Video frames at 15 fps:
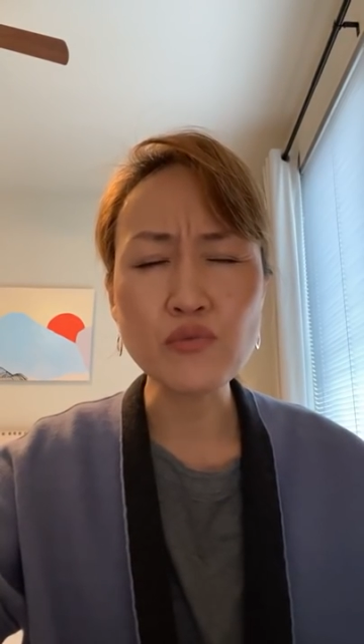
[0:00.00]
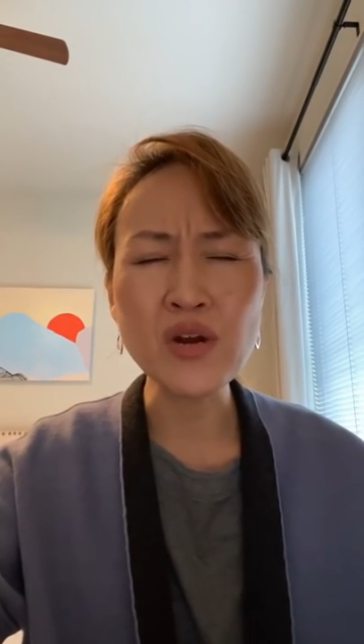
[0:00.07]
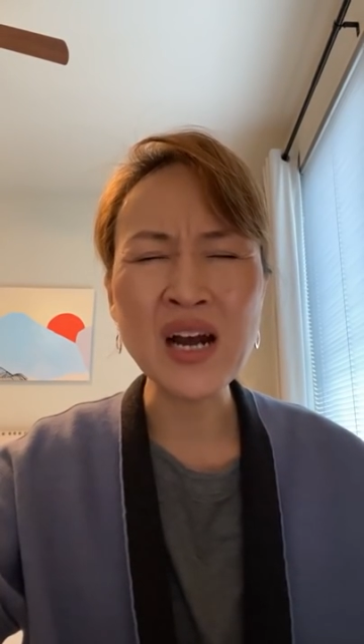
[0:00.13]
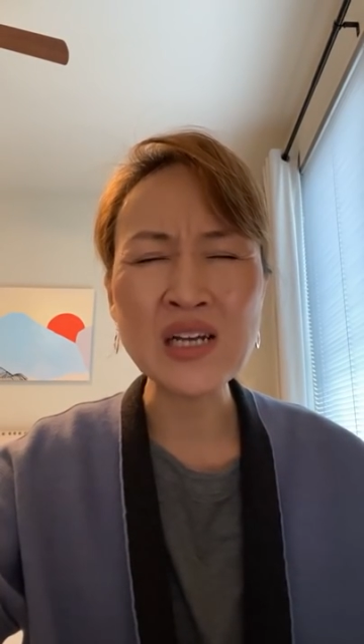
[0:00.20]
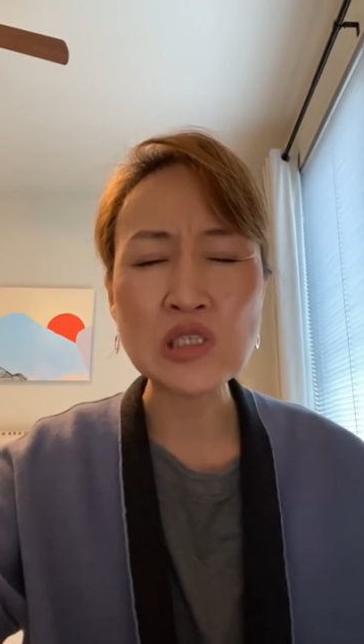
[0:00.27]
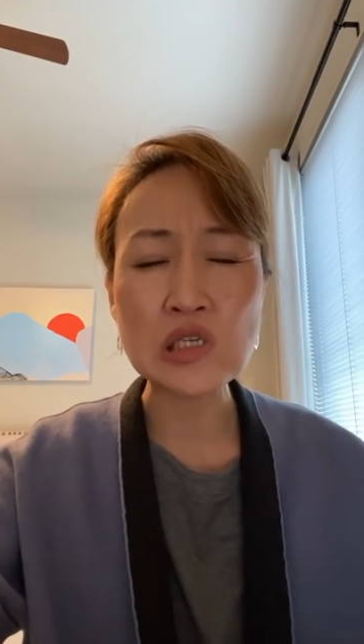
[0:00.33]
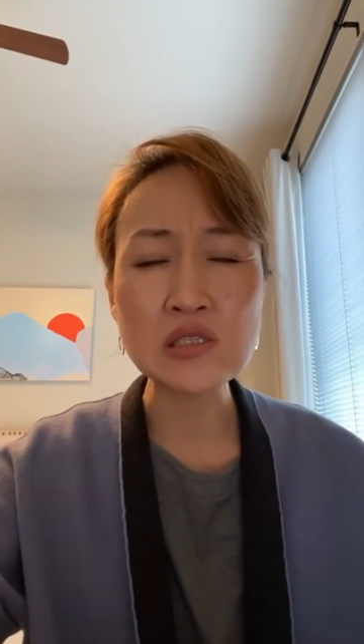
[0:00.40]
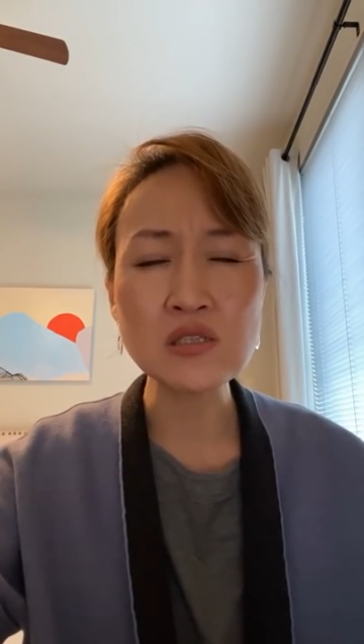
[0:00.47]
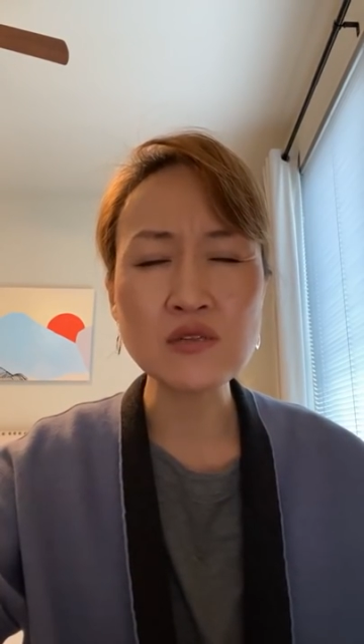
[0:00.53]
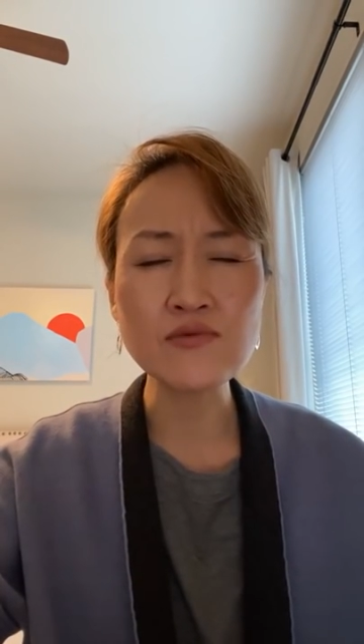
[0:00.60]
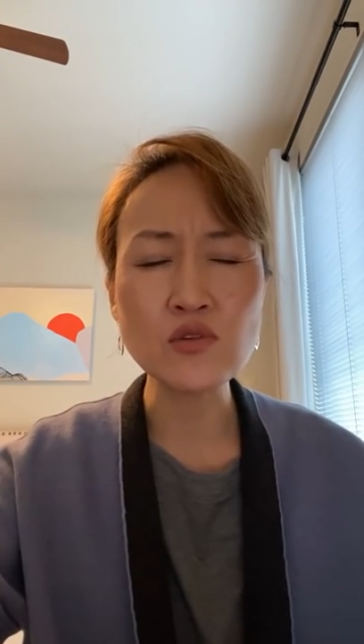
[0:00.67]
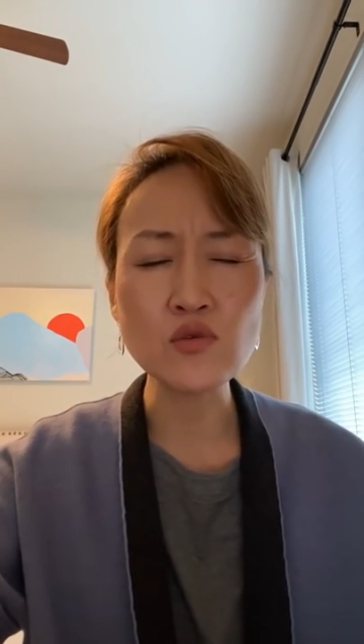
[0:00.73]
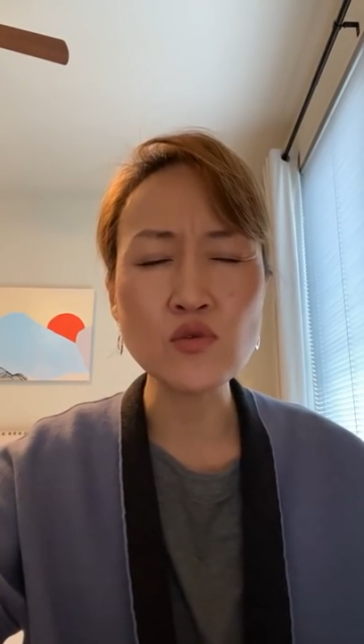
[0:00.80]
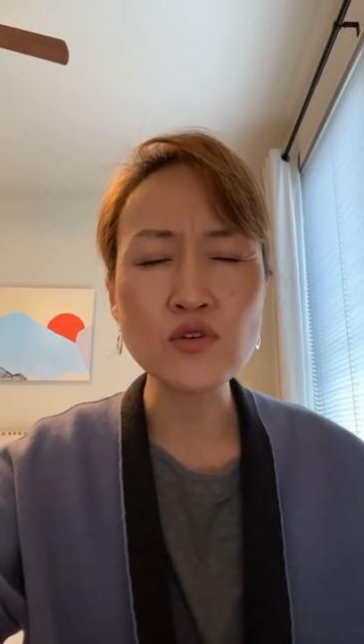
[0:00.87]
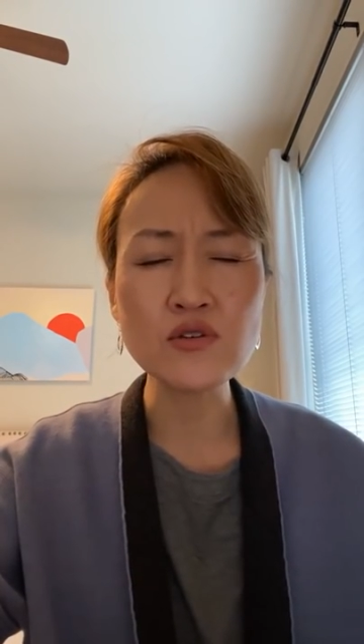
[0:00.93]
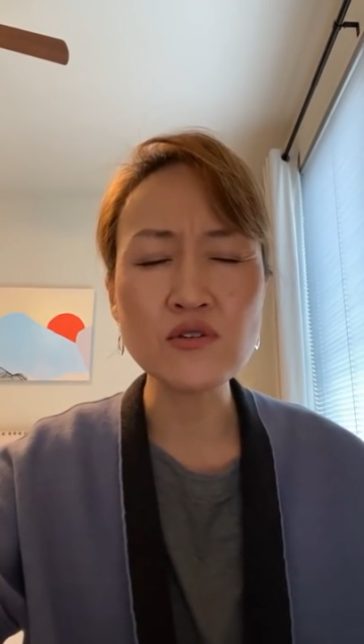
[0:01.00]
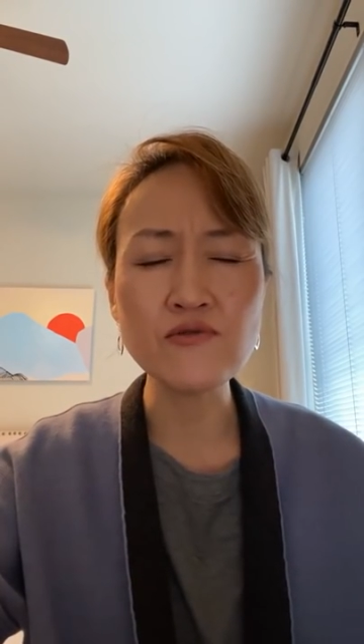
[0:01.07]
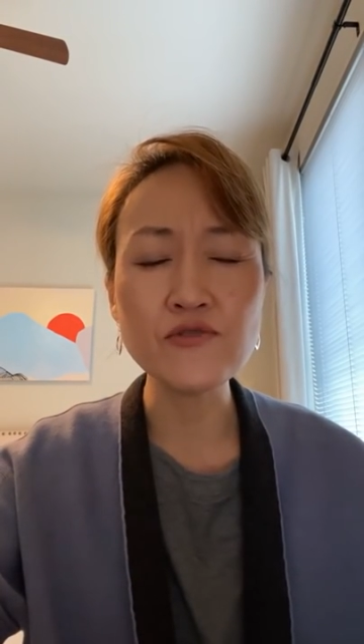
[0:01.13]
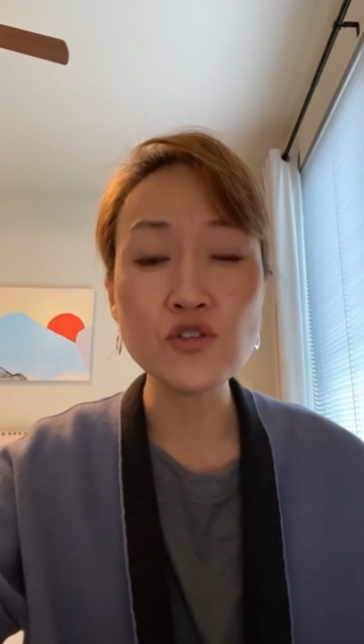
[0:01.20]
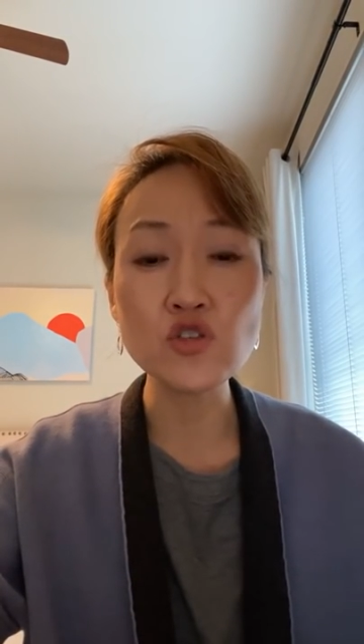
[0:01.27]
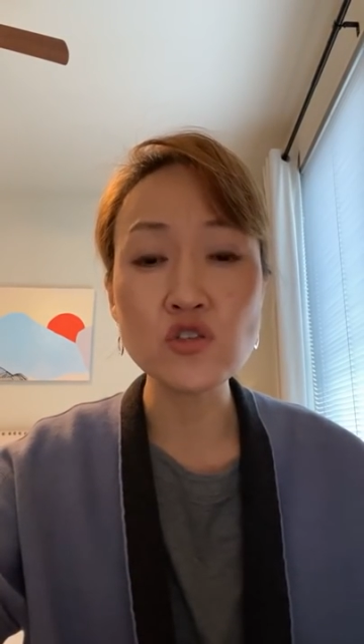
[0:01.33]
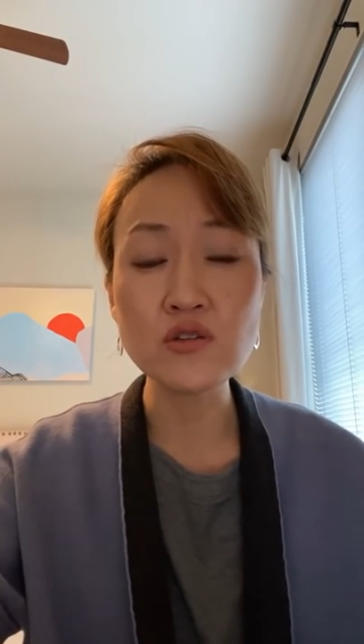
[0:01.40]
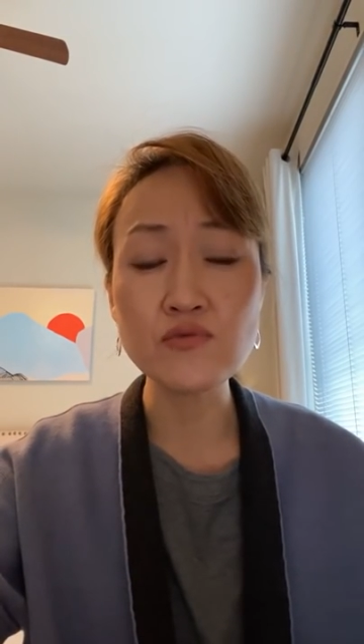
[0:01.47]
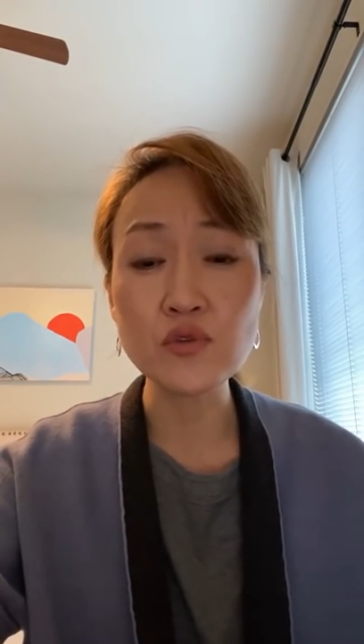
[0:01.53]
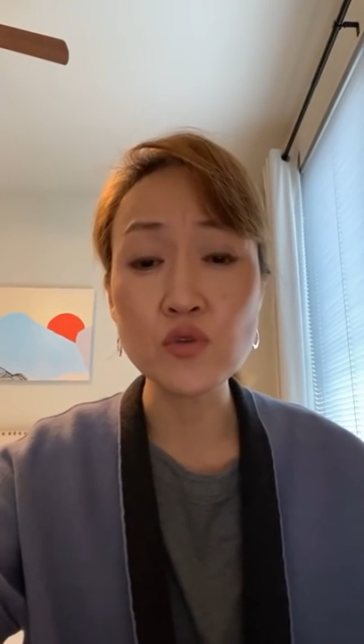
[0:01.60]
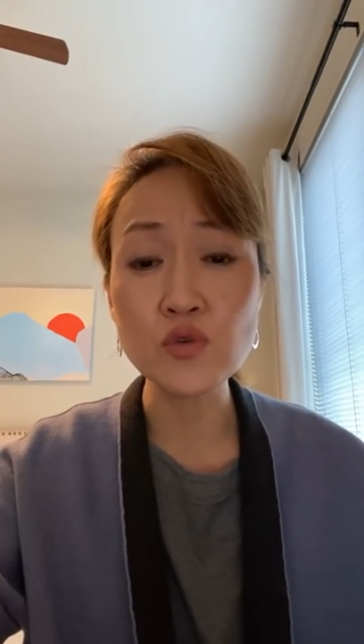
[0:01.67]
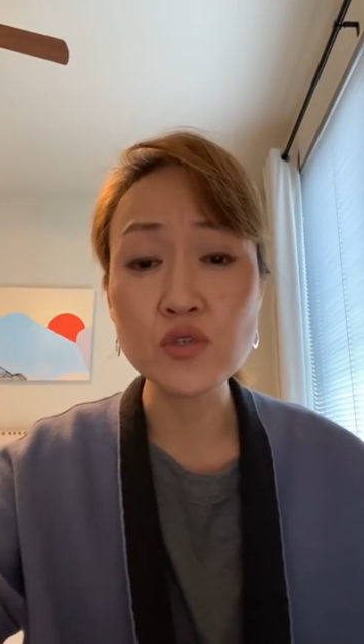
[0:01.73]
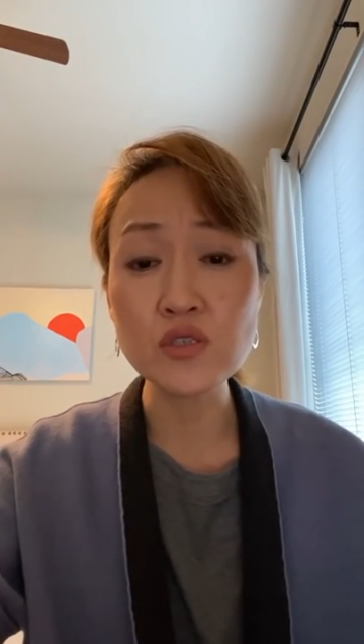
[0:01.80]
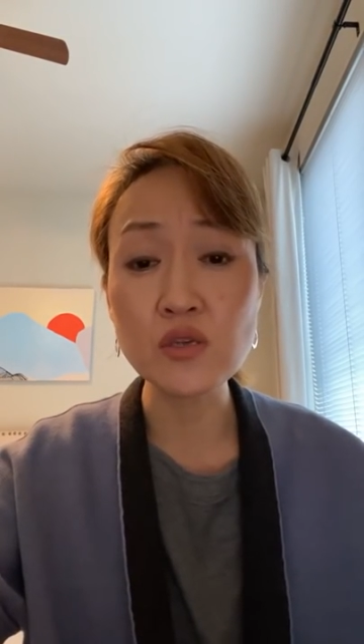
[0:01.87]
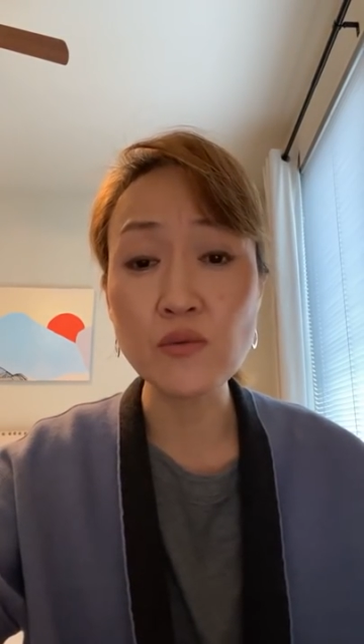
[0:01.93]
projects of the Lord, the vision of the Lord.